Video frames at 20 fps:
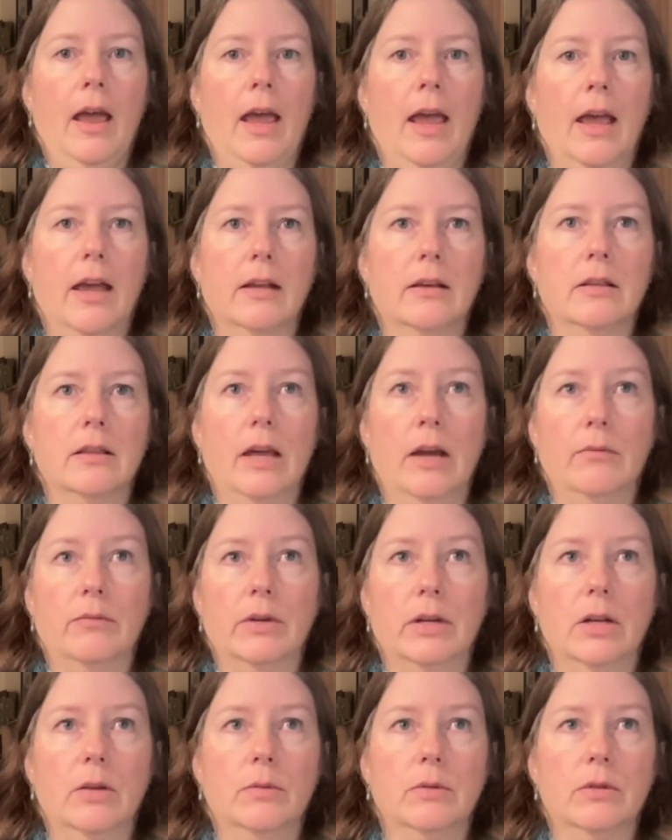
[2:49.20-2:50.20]
and that
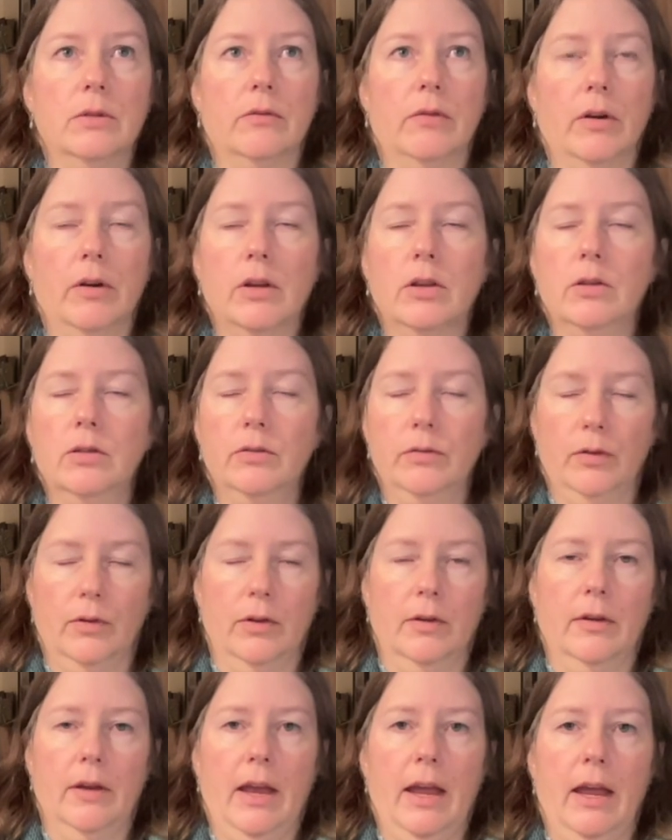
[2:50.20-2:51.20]
reading was very
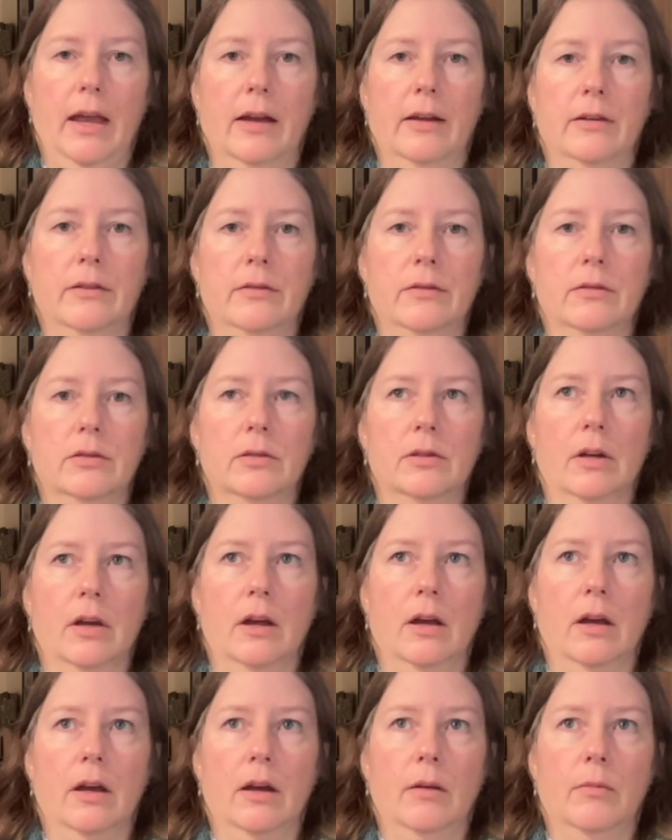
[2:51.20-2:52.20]
useful and
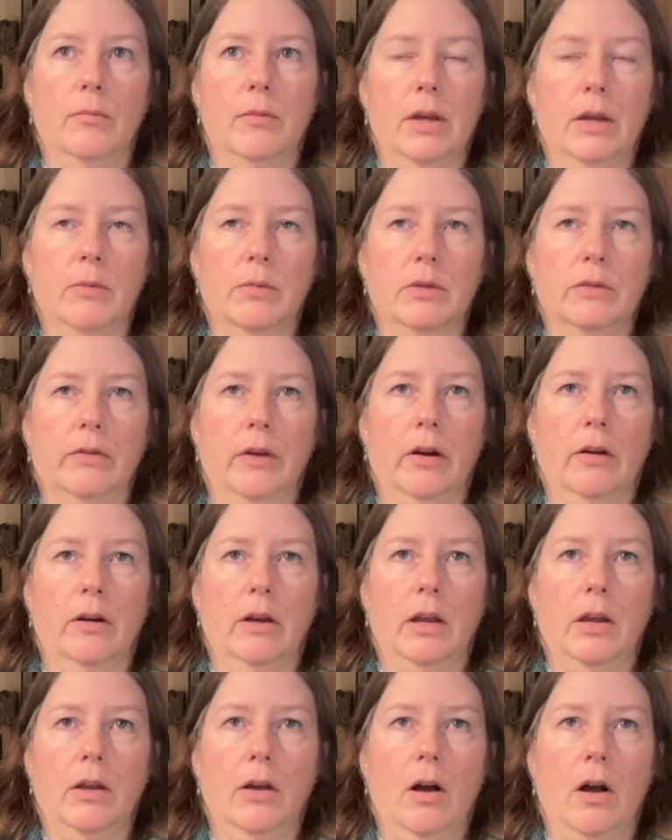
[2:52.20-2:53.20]
um, it was
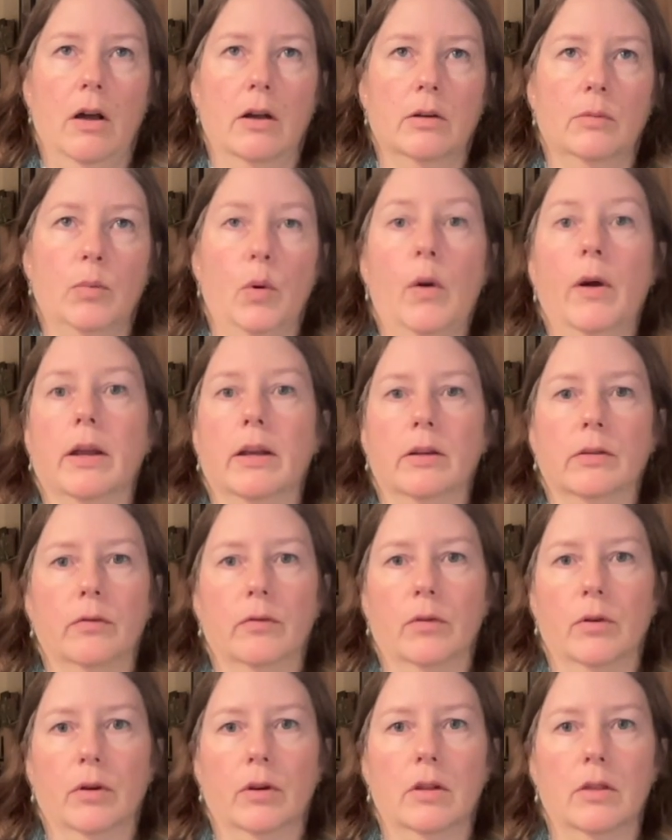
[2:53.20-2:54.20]
very on point
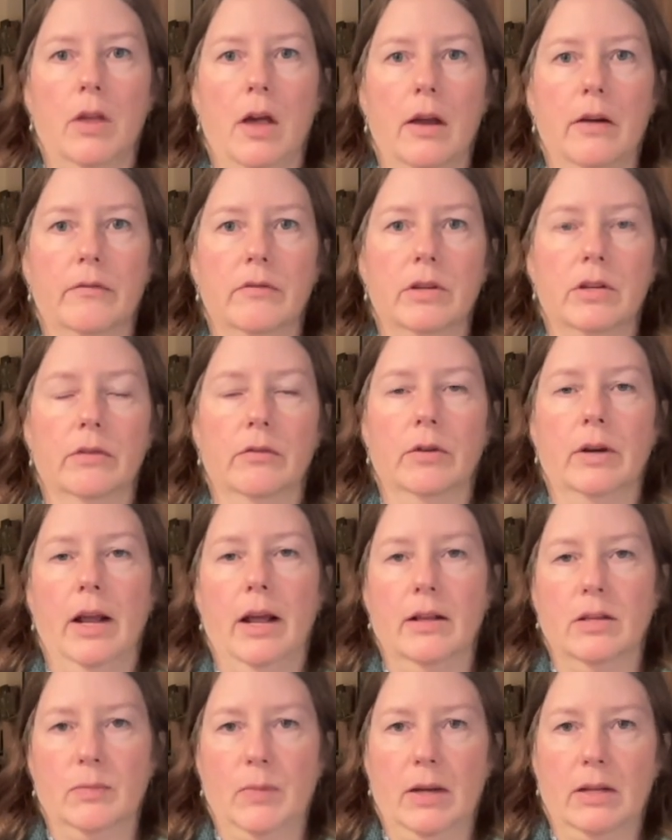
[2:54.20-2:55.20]
for a lot of the different
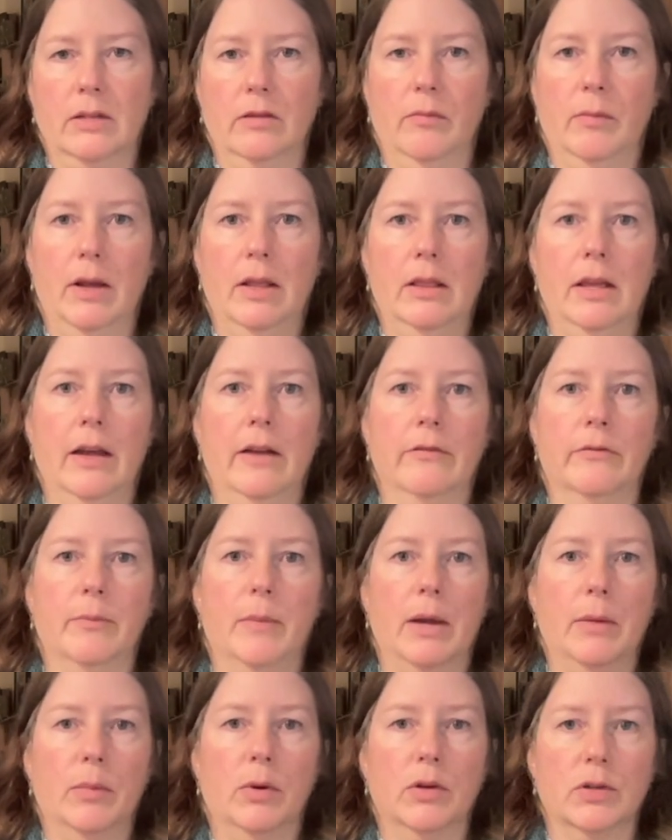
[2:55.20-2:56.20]
aspects of my life
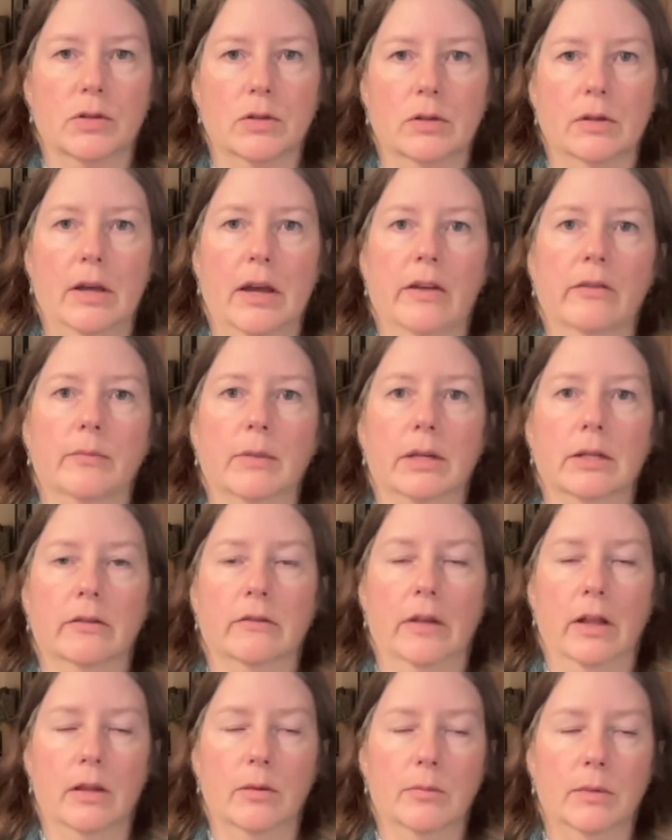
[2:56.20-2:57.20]
my personal life my
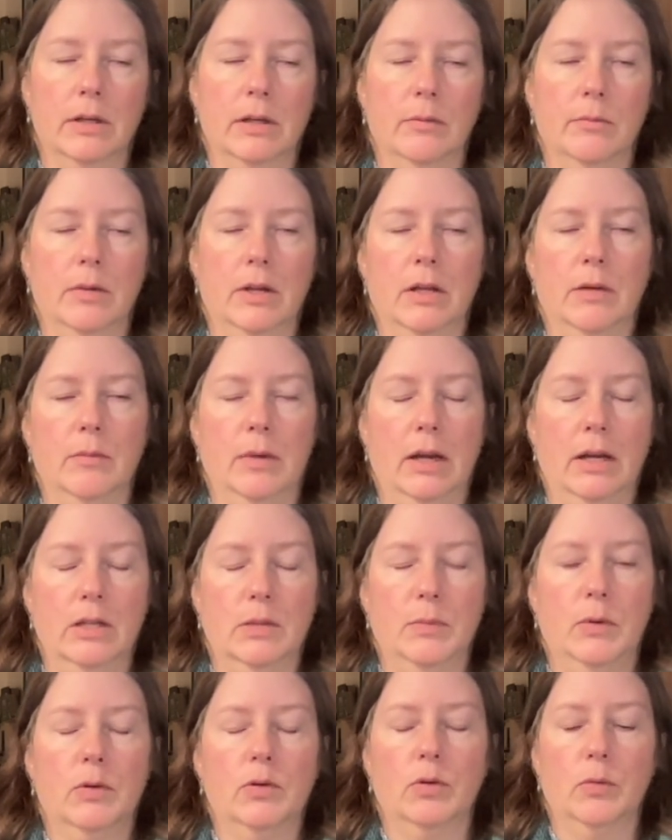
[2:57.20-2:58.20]
development in my
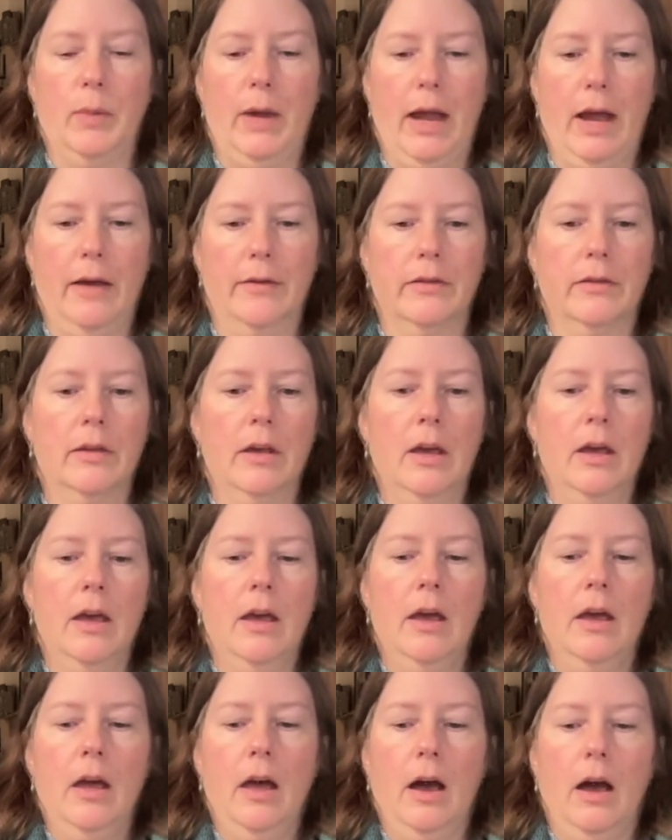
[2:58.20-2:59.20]
spiritual path
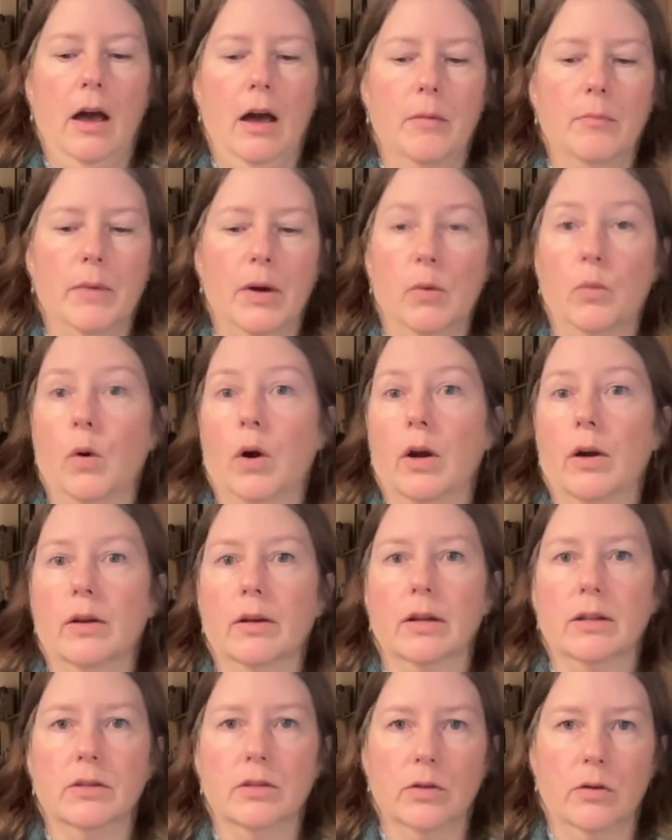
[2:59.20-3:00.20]
uh, my
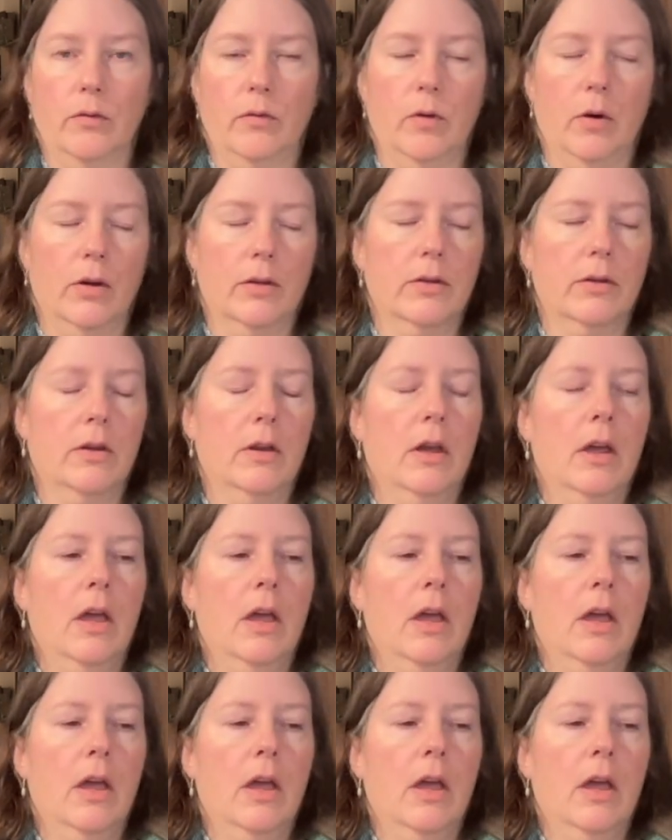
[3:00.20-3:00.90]
work and so forth